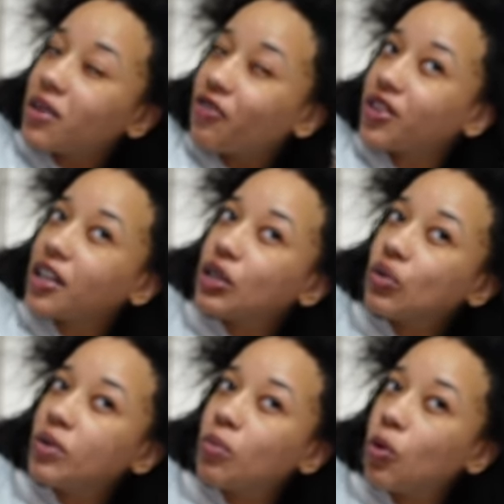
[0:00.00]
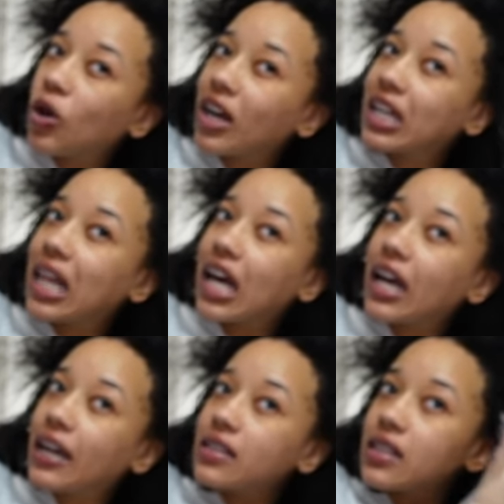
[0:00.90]
I feel like you would be more
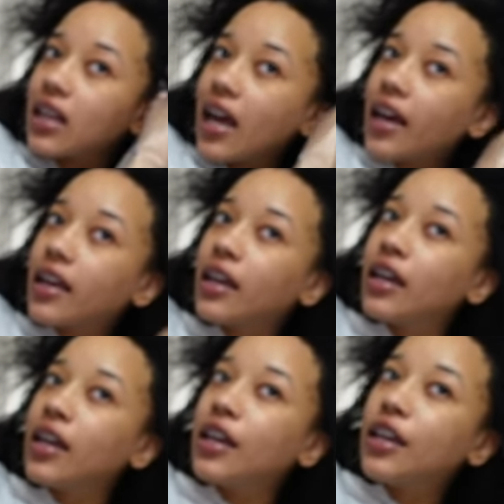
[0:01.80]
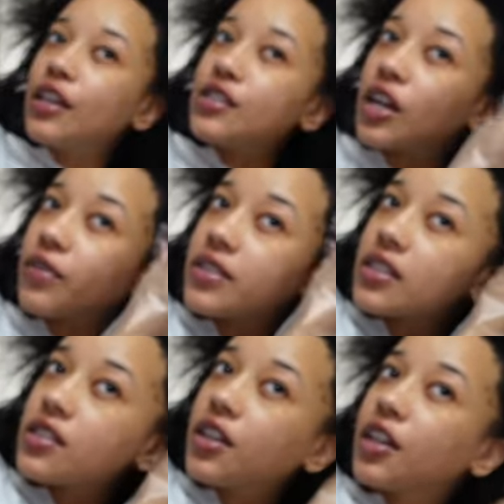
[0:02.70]
inclined to like get
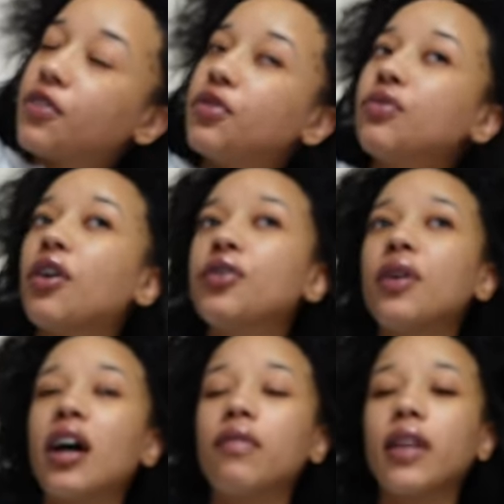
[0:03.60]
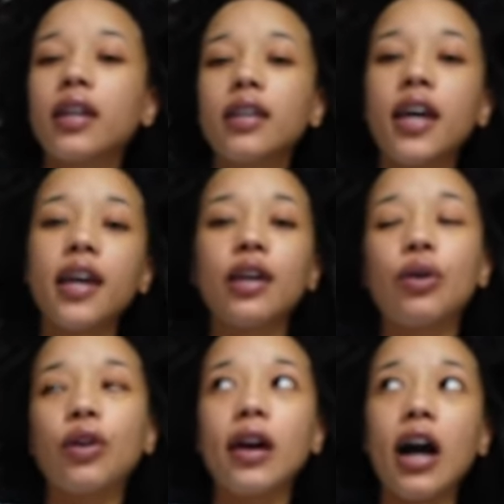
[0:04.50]
services done if you know you have like a date
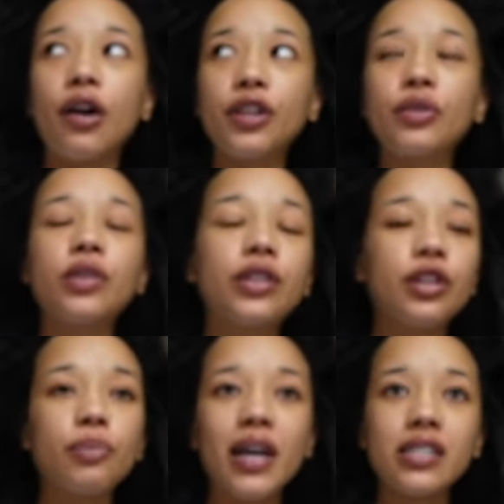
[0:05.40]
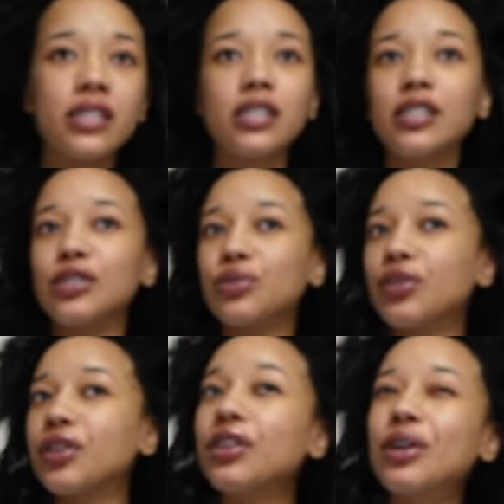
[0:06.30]
or outing with your besties,
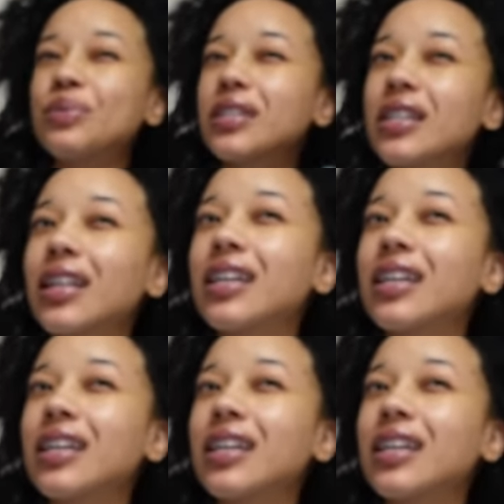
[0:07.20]
or you know what I'm saying,